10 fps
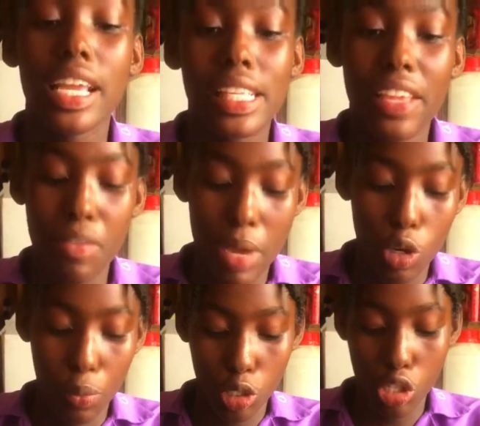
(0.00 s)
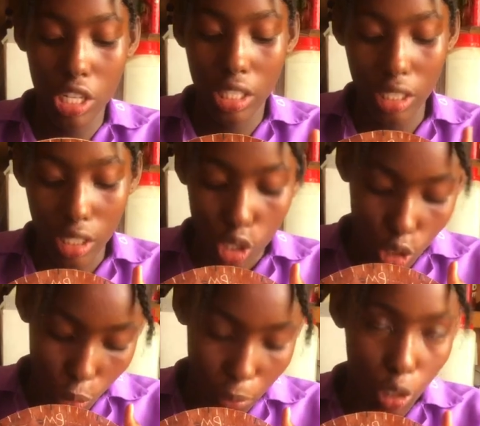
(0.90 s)
give him an opportunity
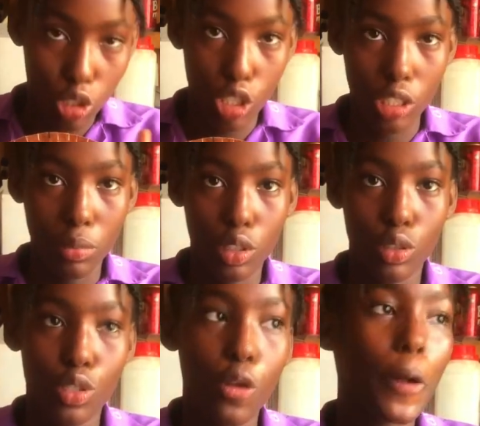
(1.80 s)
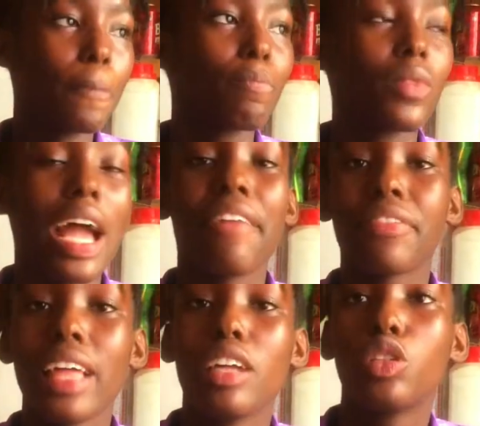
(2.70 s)
to puncture the middle. So
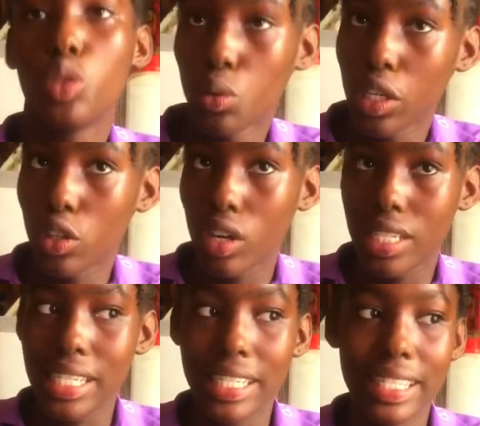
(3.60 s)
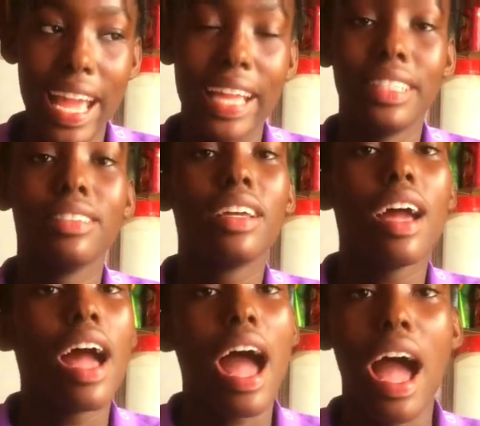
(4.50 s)
after doing all this, then
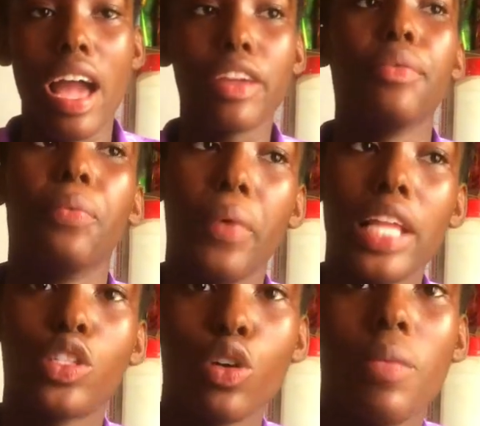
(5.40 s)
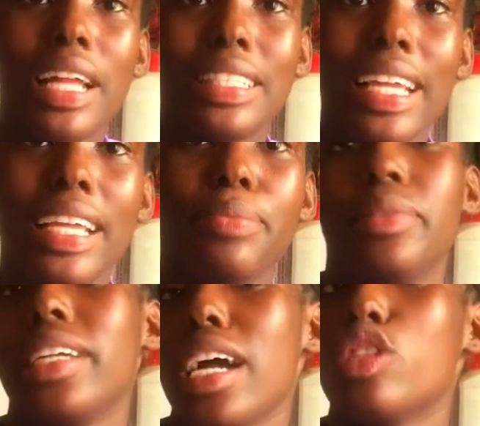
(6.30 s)
I went home and then
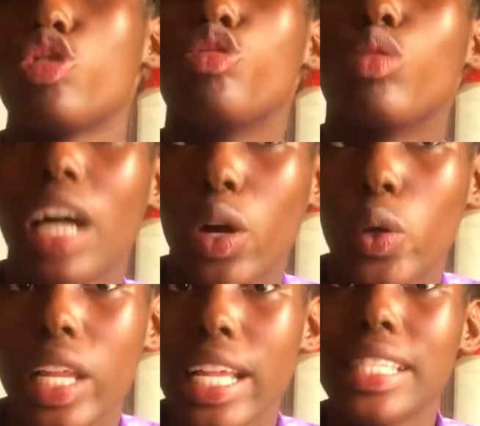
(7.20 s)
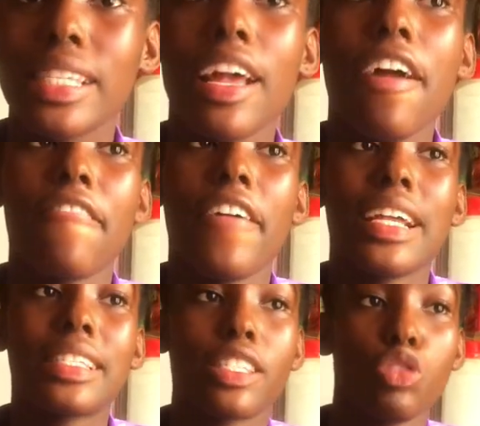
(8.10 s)
began to calculate.
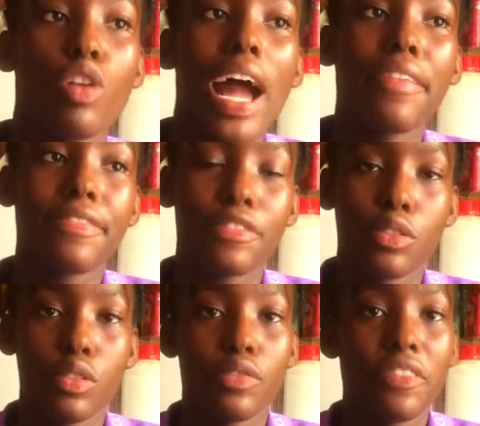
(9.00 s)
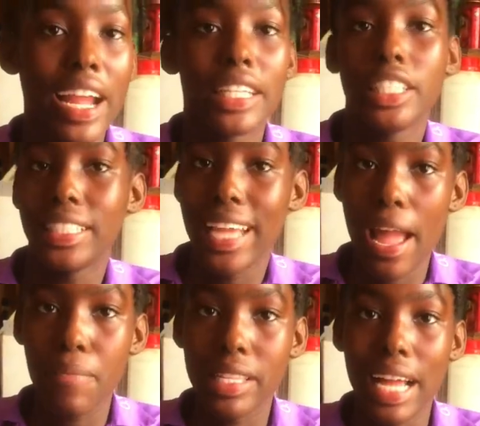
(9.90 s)
First, you have to find the
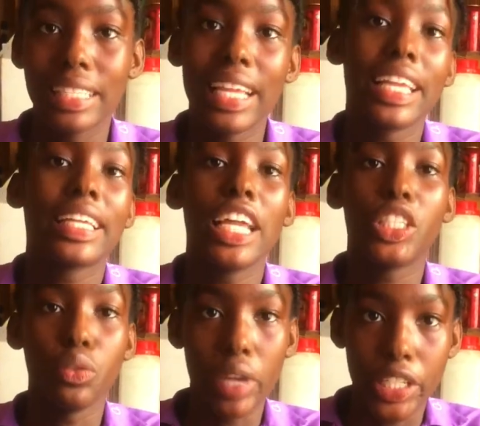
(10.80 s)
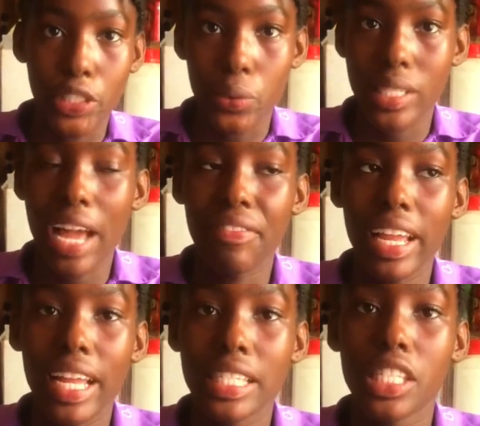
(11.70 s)
diameter and then get the radius.
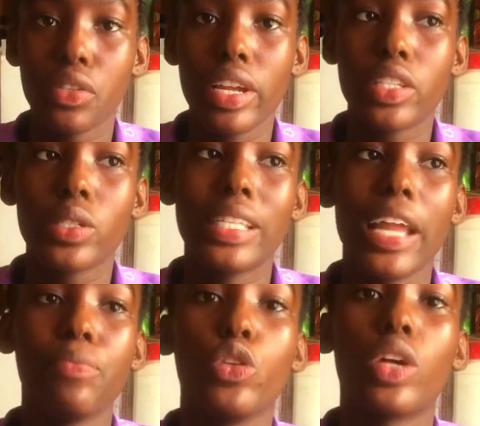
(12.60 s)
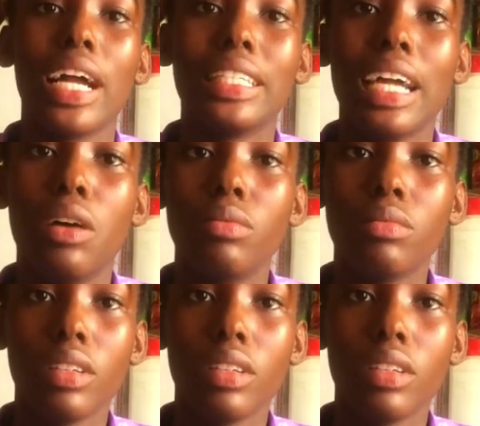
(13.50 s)
After getting the radius, then you can now